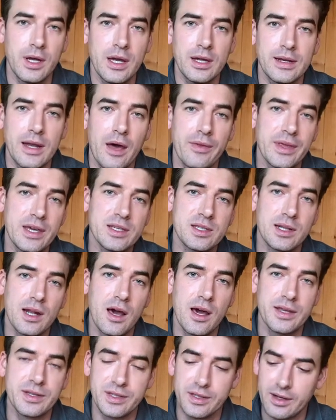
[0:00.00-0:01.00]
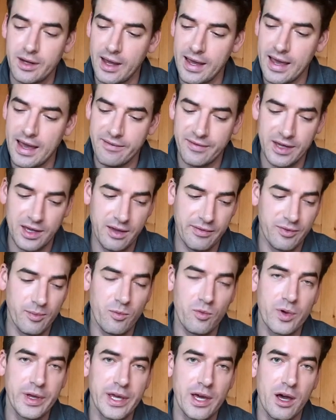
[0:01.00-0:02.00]
Now, these lines that I have here from
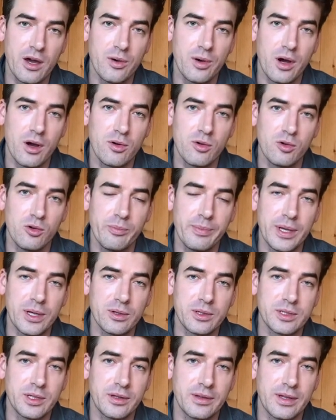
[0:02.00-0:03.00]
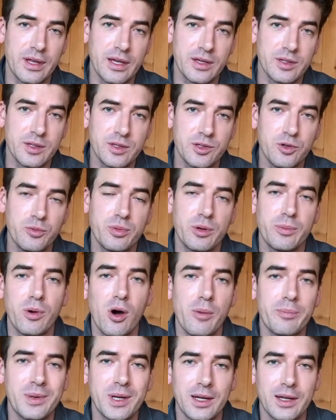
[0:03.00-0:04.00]
Rio are all built on their super
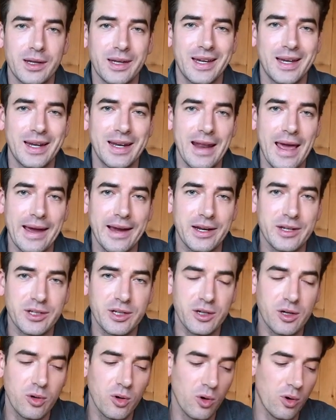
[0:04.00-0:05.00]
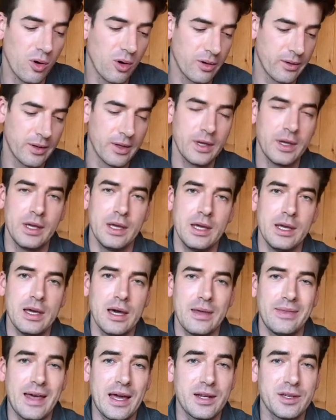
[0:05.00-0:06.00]
popular Connect Core,
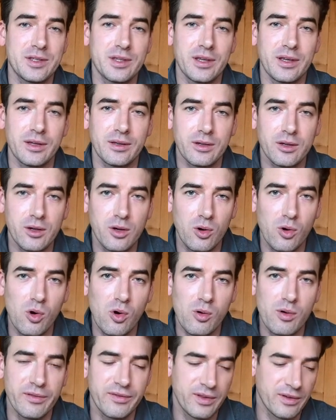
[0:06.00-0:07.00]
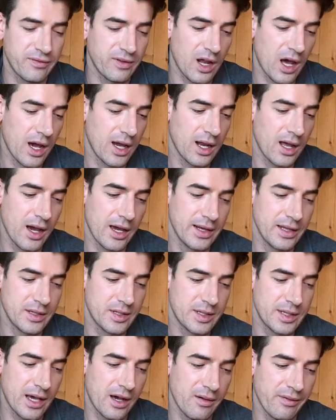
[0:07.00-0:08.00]
and that is the core of the fly line
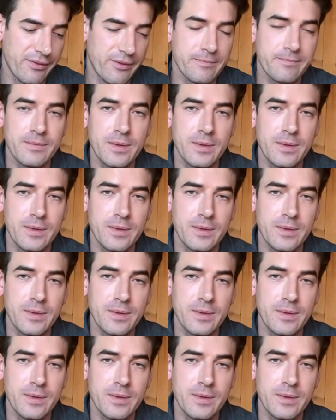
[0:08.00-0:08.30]
itself.